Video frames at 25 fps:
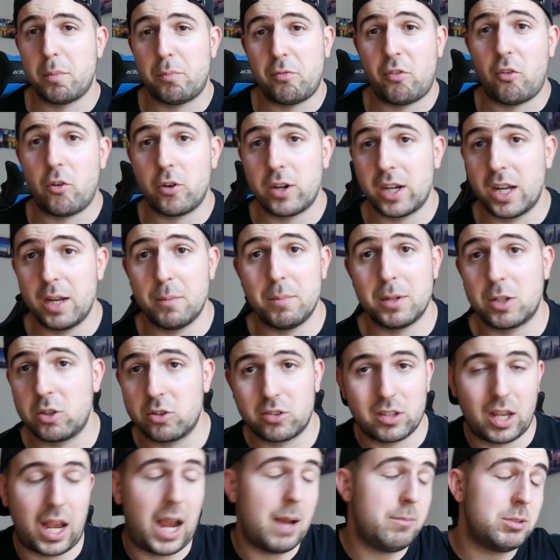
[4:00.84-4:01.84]
Fortnite
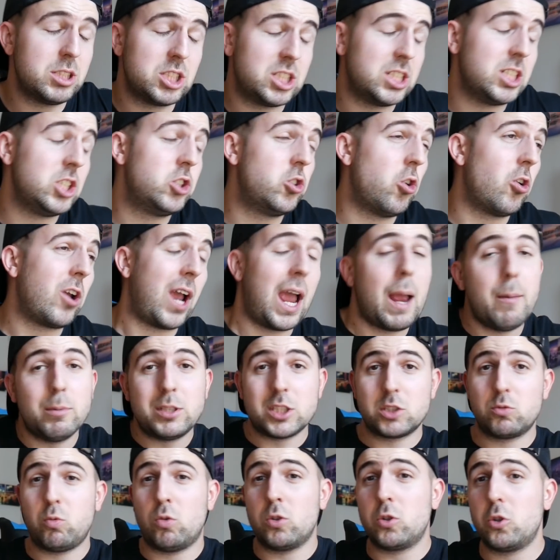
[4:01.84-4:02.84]
because I'm just enjoying I
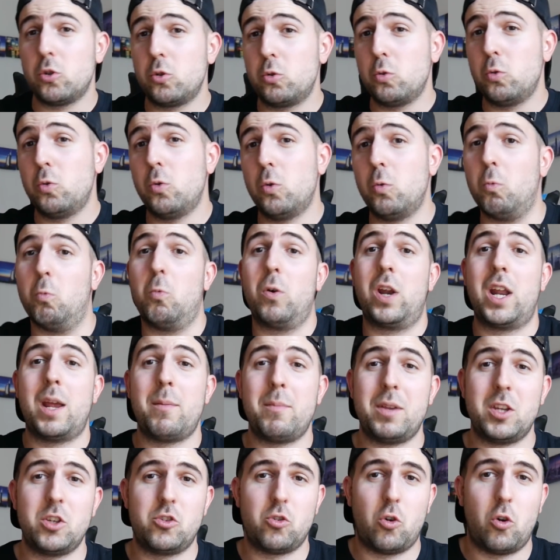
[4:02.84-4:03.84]
just want to do what
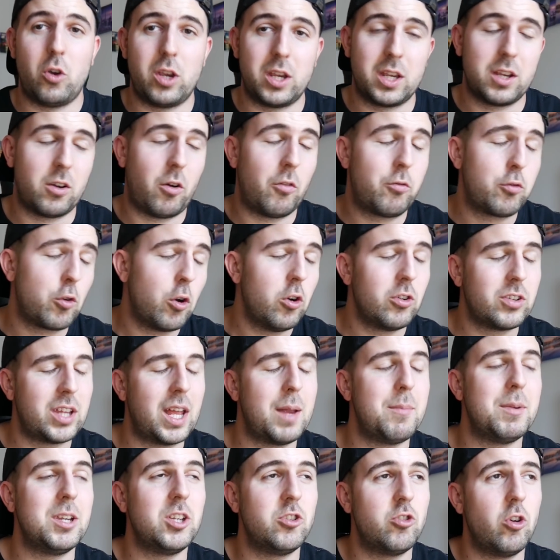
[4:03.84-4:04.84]
I'm enjoying of course
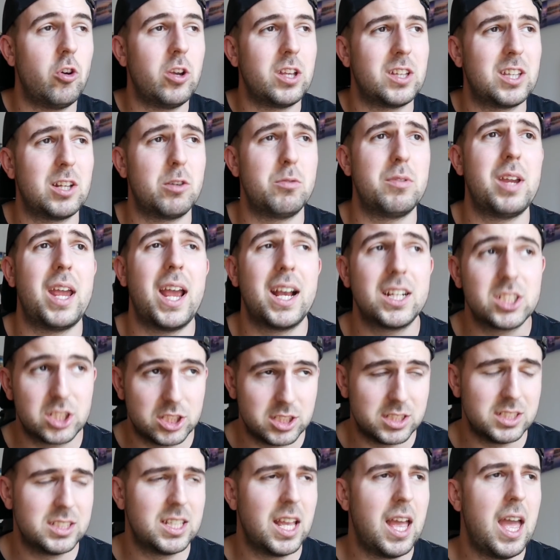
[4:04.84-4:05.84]
I'm enjoying the
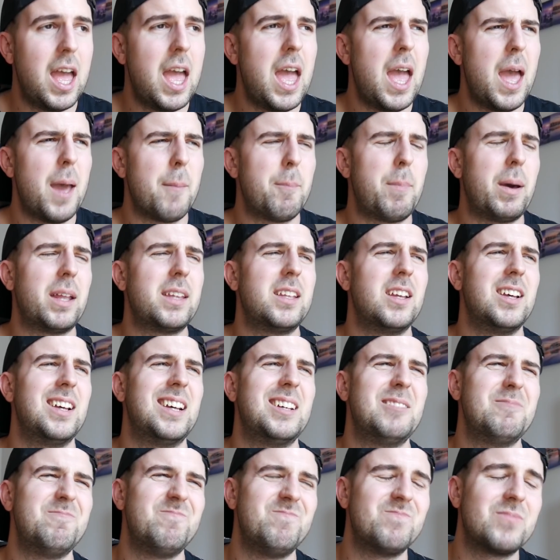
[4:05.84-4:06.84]
reactions but
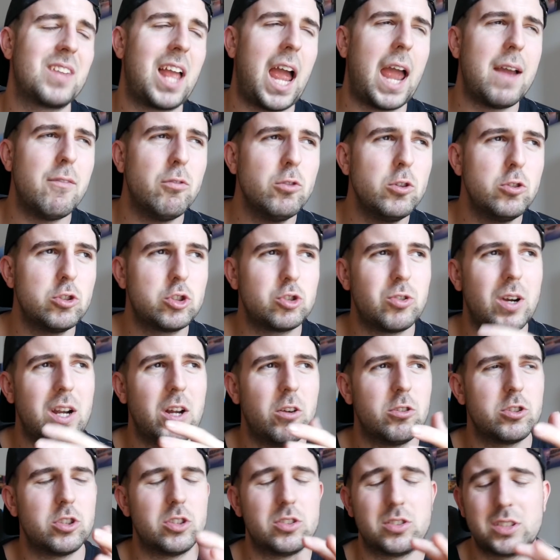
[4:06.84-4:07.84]
uh, I want to try
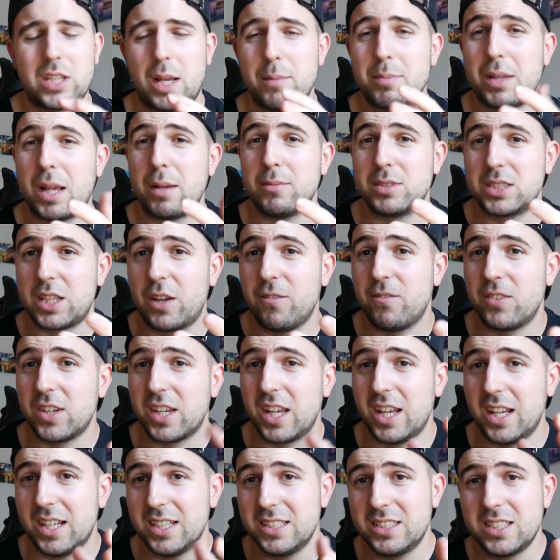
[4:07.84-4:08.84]
also sometimes something
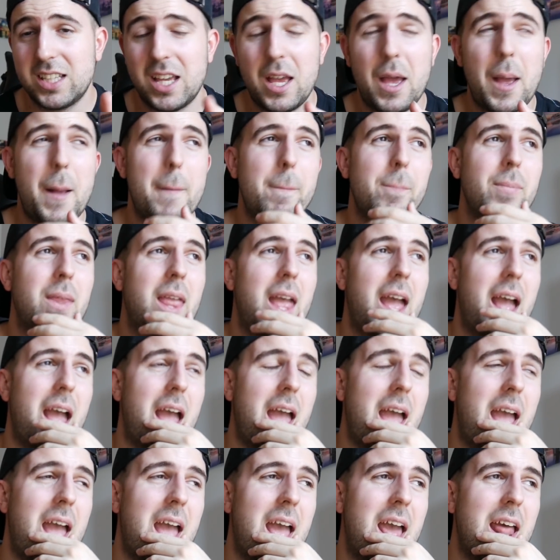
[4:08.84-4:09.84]
else
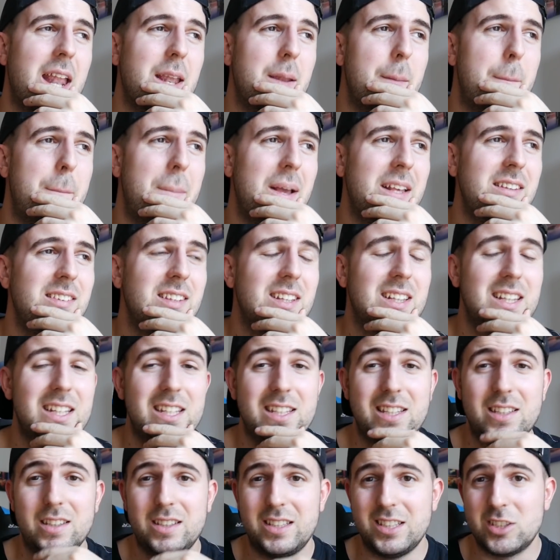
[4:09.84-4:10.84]
and basically
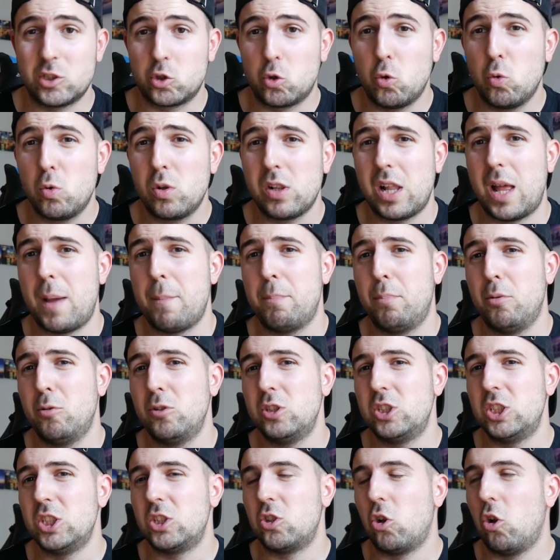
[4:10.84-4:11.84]
this Google
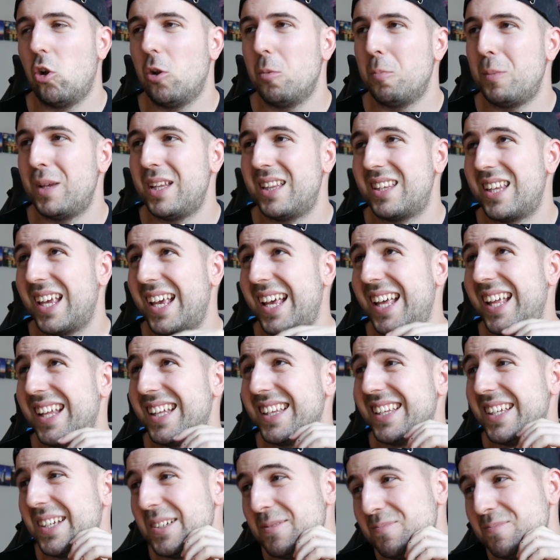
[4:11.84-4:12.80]
employee she told me that